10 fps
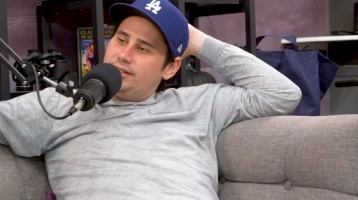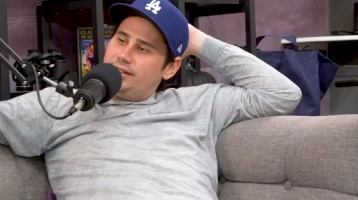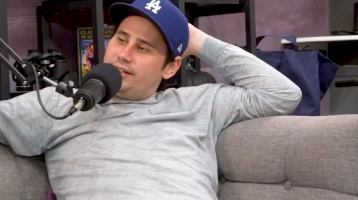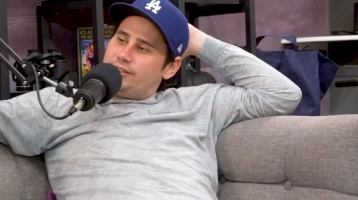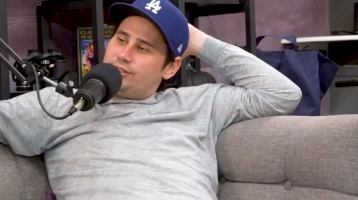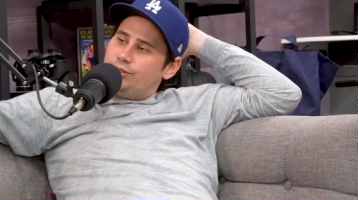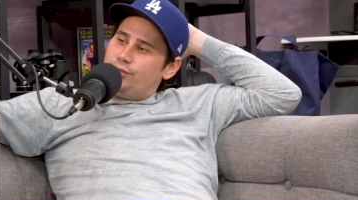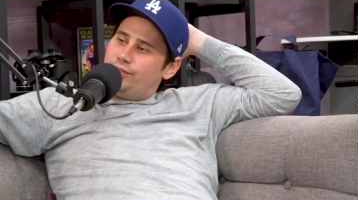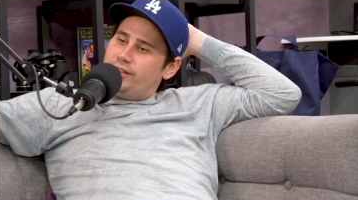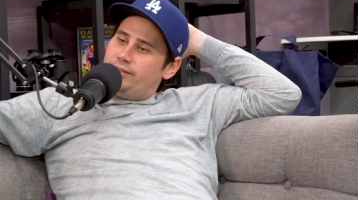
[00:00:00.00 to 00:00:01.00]
Yeah, it's a
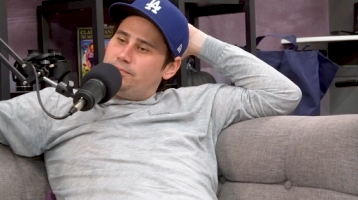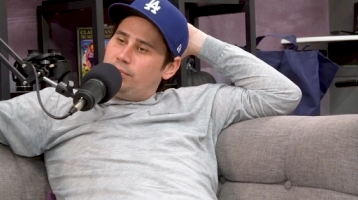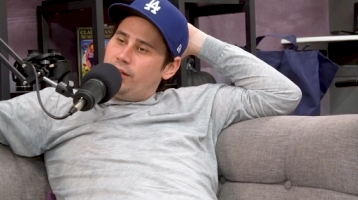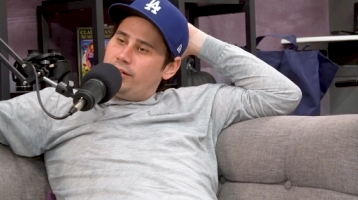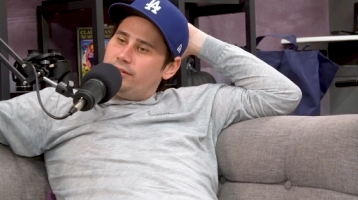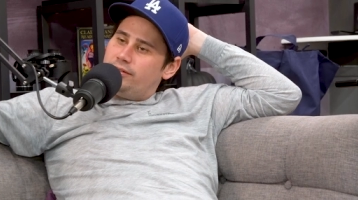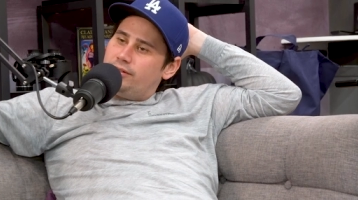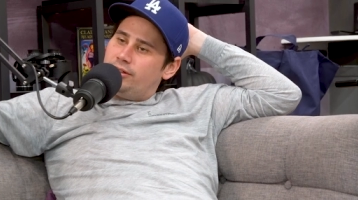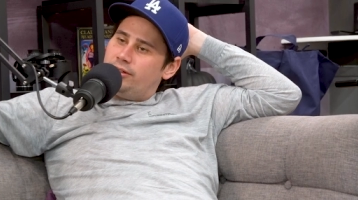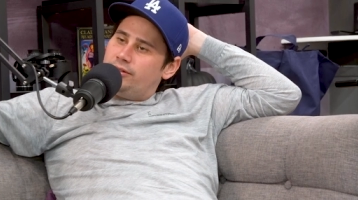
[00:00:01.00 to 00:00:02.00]
goofy plot
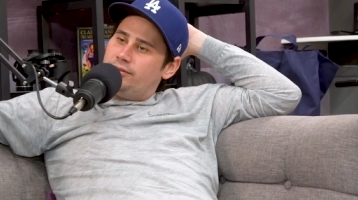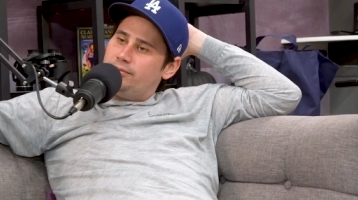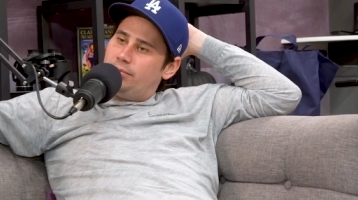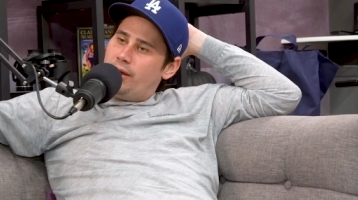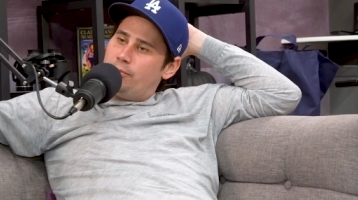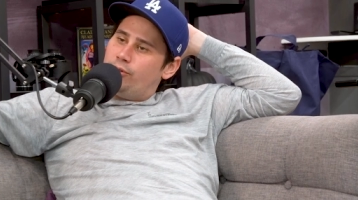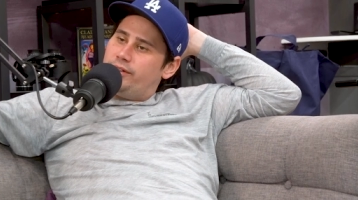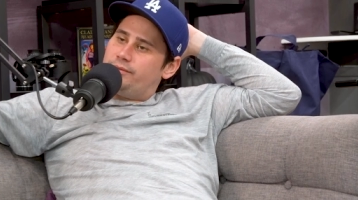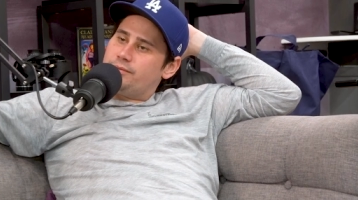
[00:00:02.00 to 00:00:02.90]
or prop movie.